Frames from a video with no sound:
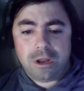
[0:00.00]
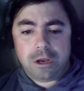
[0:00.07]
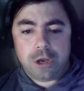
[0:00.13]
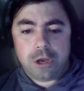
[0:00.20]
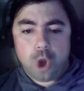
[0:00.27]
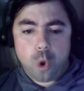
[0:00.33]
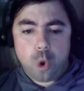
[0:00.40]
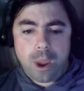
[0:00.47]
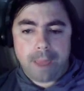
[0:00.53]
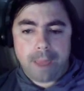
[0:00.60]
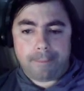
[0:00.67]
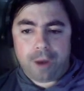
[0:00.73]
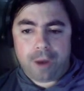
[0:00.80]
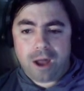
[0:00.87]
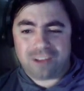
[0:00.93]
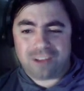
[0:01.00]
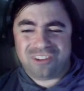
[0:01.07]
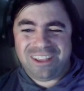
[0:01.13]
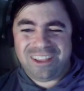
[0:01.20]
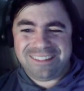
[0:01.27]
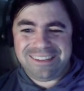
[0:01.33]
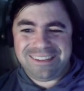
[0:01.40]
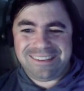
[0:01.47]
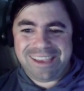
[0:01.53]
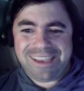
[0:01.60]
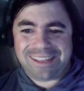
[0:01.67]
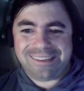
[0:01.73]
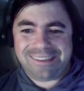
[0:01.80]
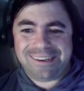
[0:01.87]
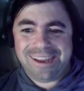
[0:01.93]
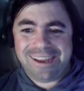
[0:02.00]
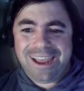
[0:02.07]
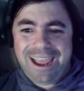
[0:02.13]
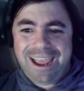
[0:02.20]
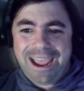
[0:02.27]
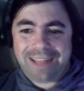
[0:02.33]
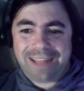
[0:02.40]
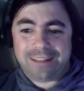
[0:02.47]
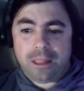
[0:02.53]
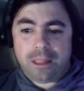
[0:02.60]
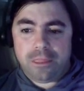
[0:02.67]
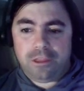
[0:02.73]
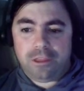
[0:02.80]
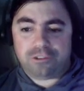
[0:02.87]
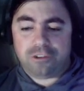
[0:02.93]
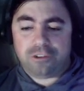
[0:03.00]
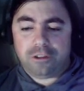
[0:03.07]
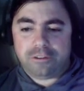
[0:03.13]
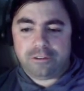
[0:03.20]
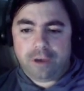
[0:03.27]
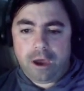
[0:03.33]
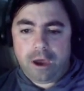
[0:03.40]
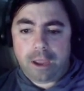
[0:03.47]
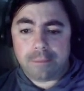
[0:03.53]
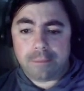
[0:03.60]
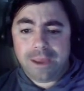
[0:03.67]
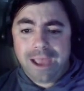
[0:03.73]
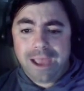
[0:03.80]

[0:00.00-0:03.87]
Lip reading: No Mpox detected at this time.